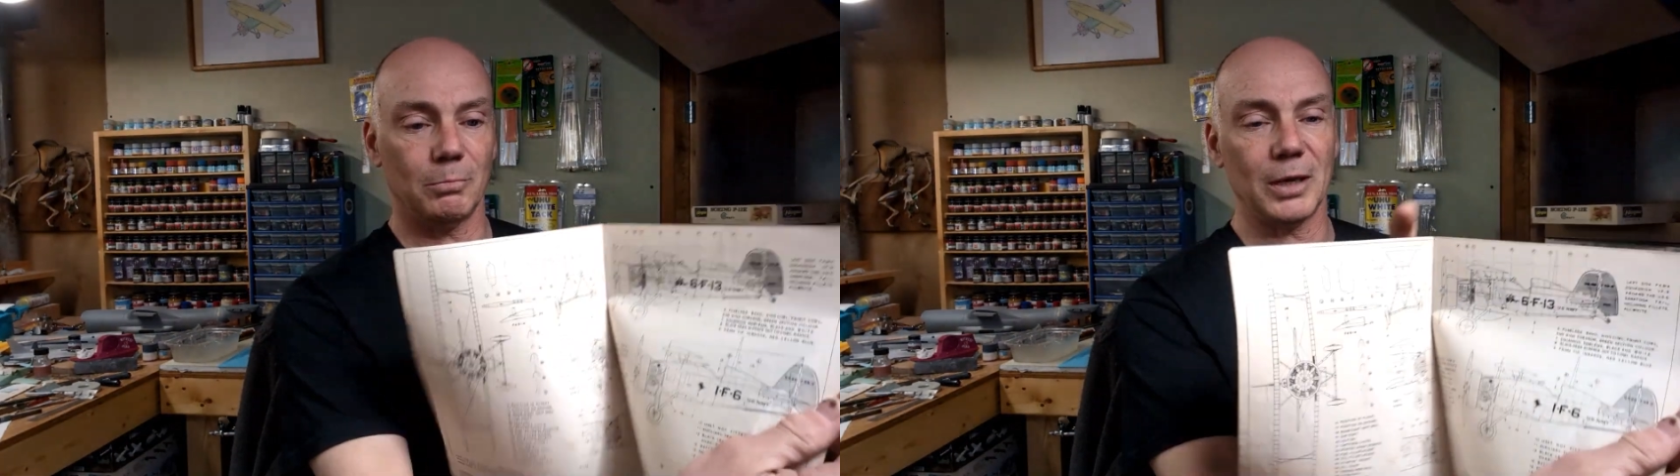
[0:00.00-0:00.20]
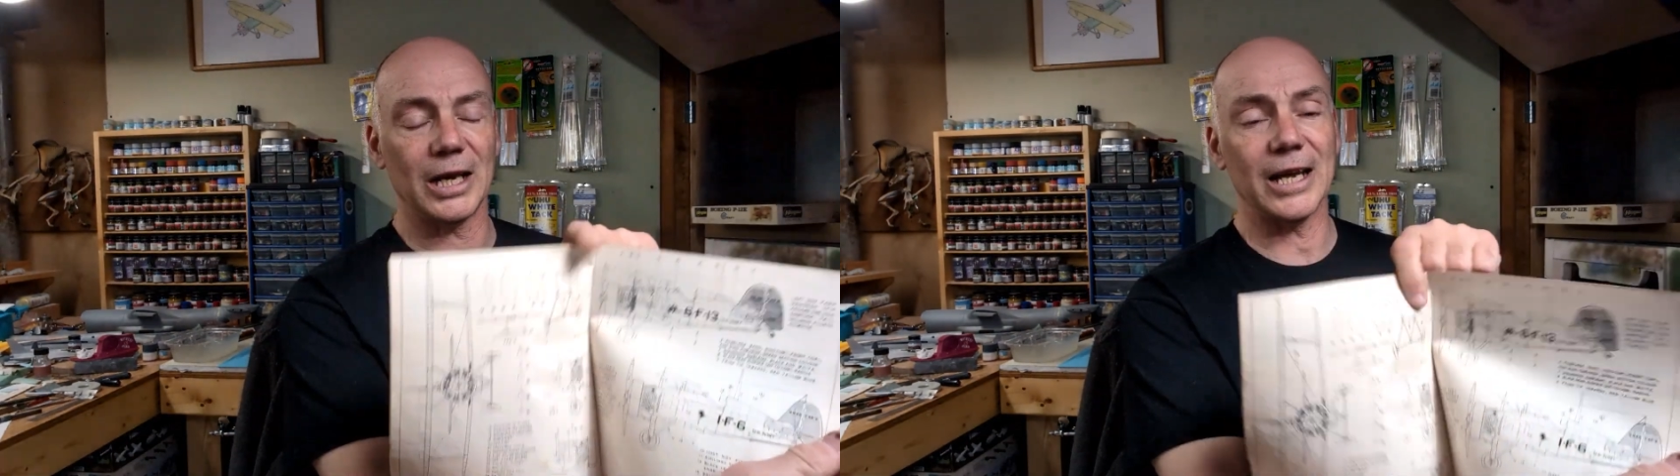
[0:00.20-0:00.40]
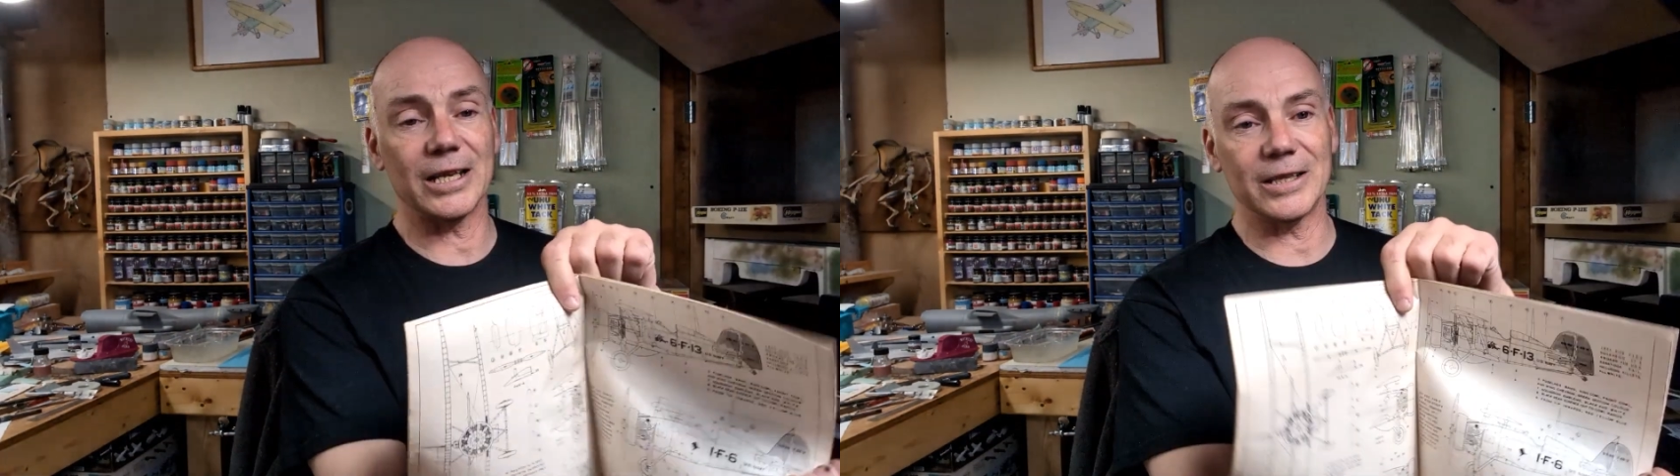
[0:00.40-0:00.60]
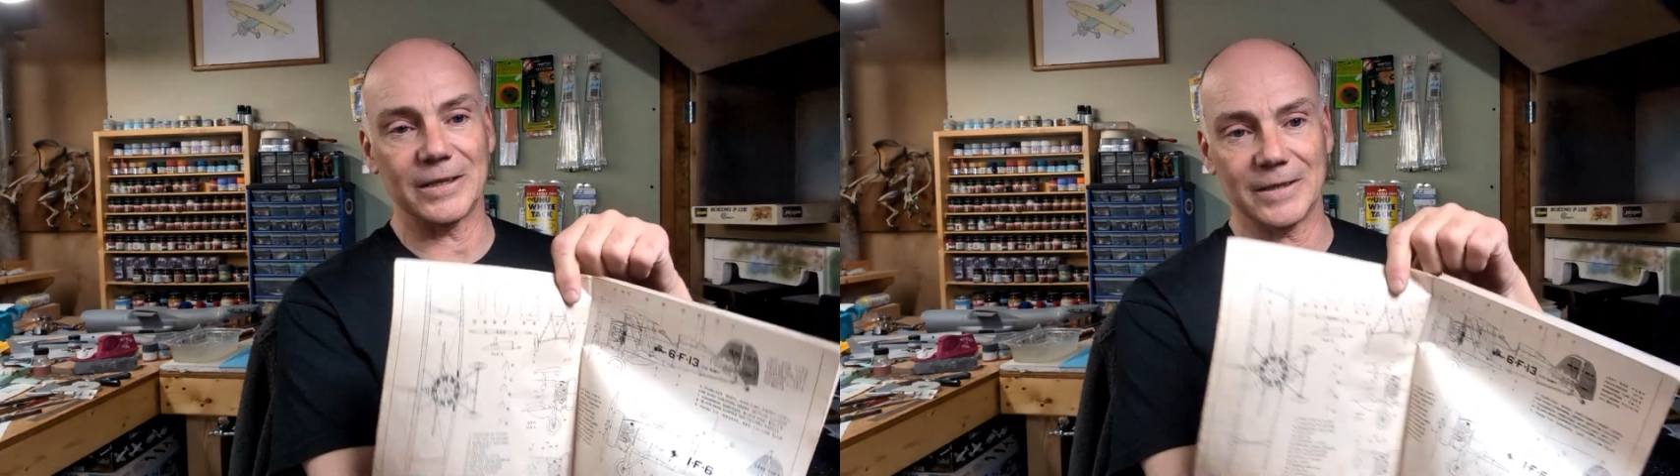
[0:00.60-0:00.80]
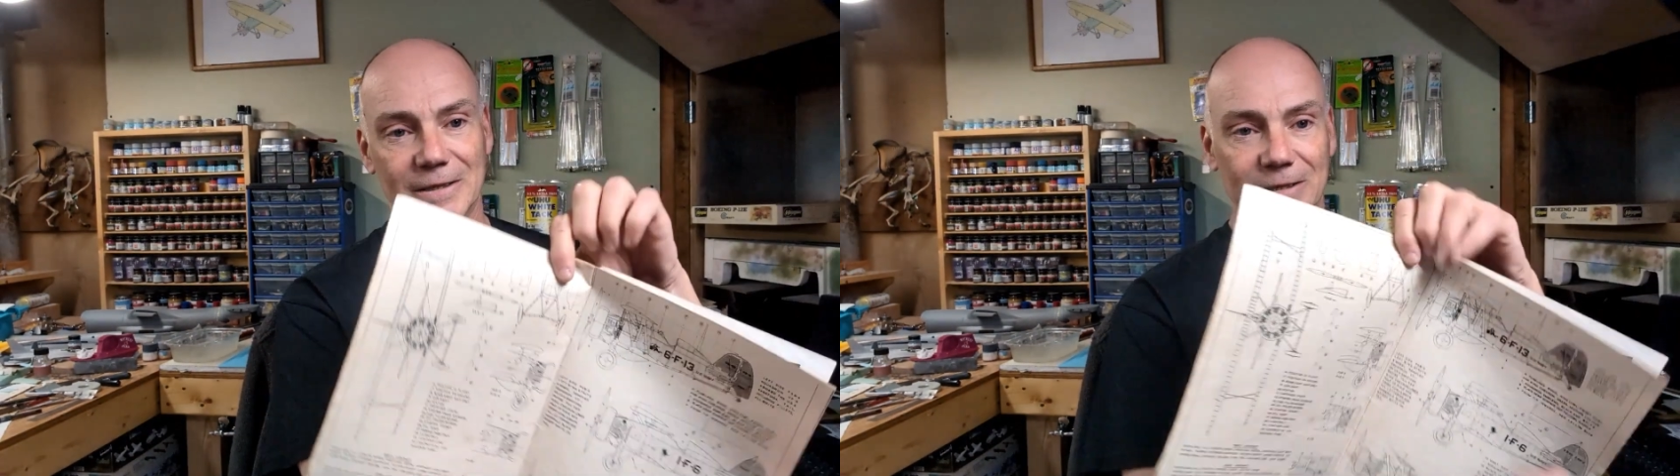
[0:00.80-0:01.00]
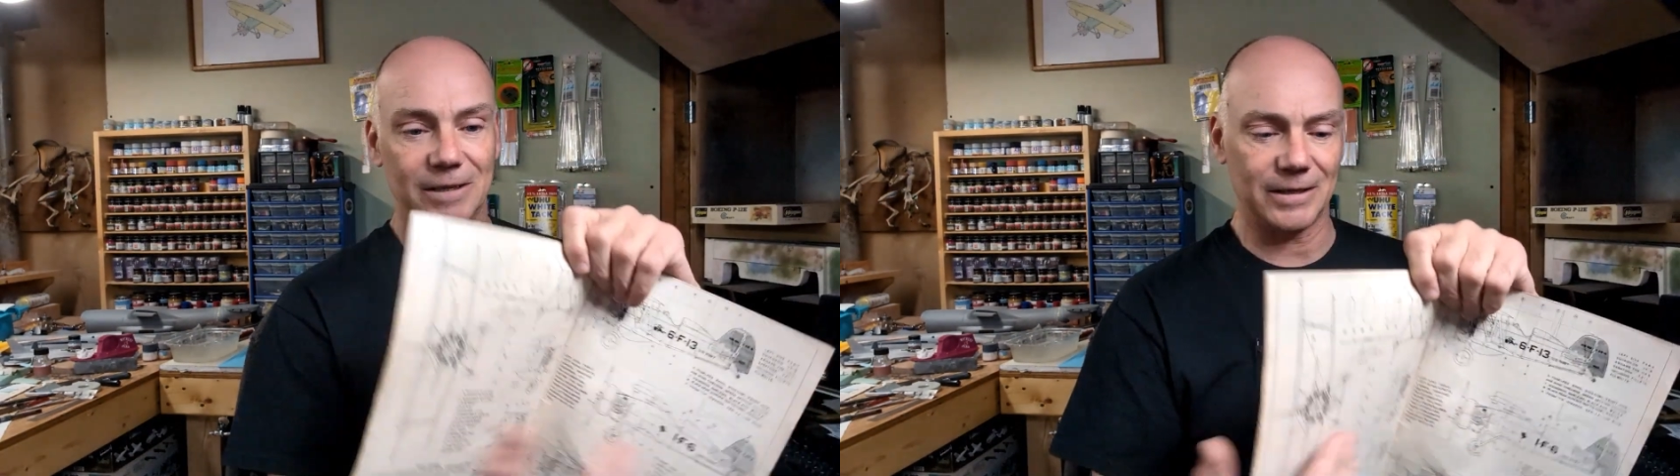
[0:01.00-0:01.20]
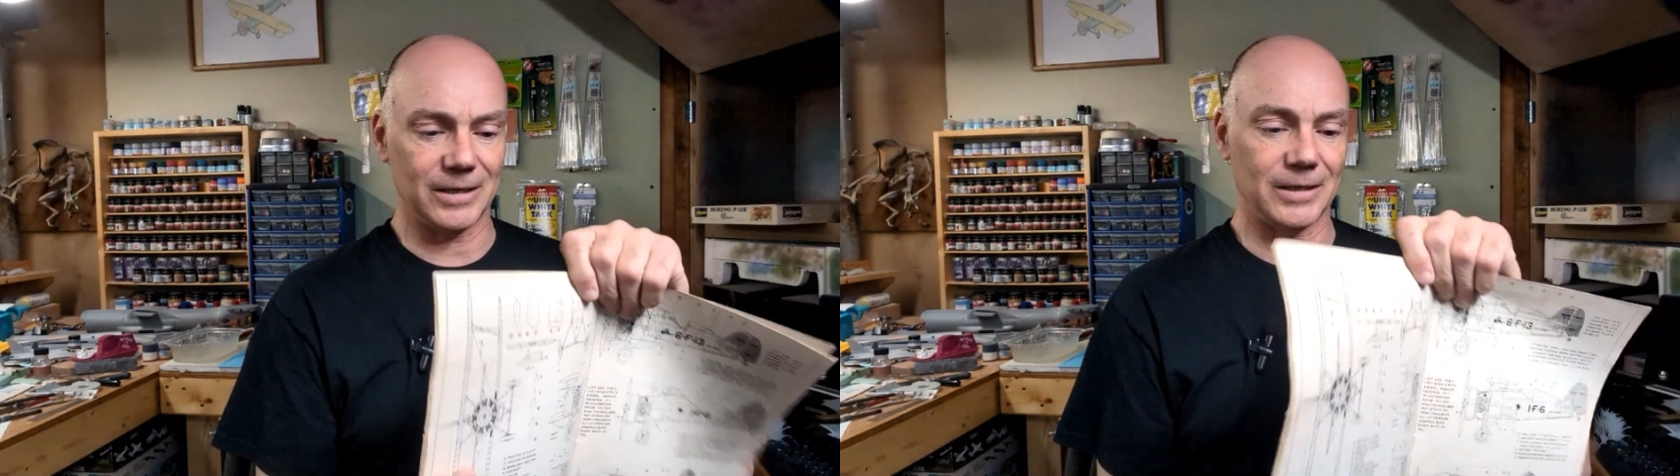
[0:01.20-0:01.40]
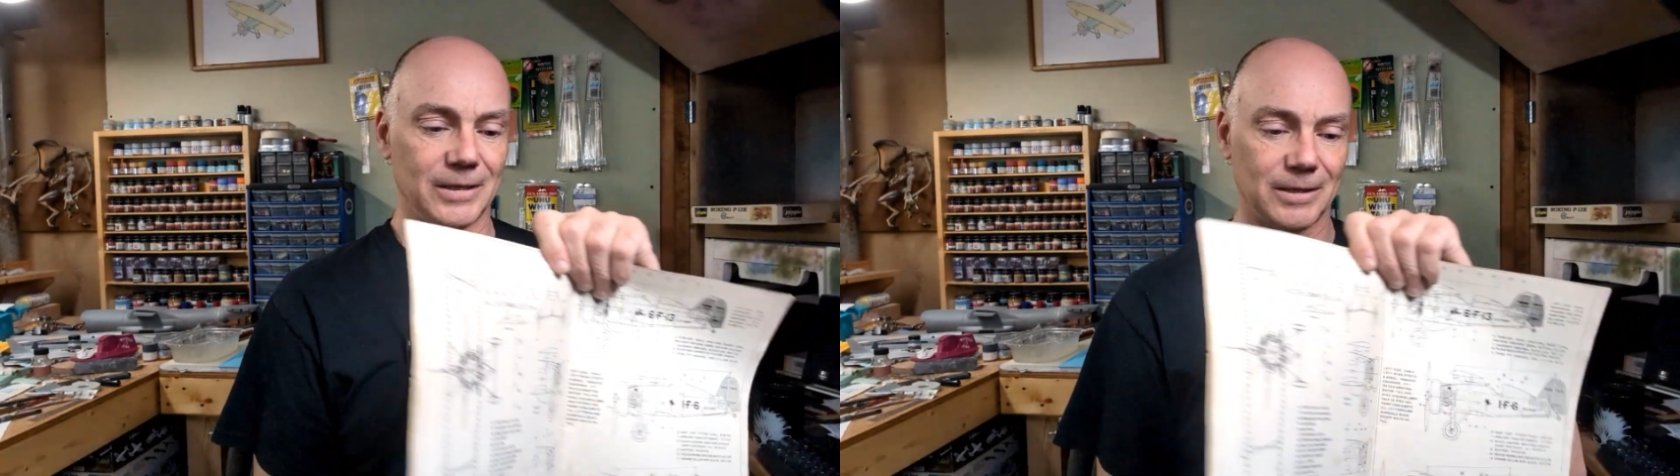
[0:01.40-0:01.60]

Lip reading: plans in it.